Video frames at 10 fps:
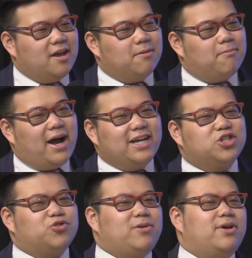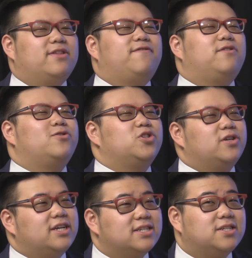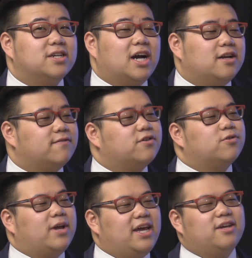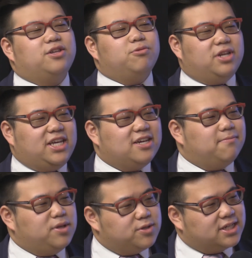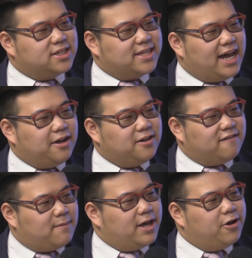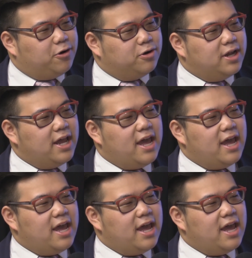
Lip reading: my dream in the future is to kind of create a unique music style of my own.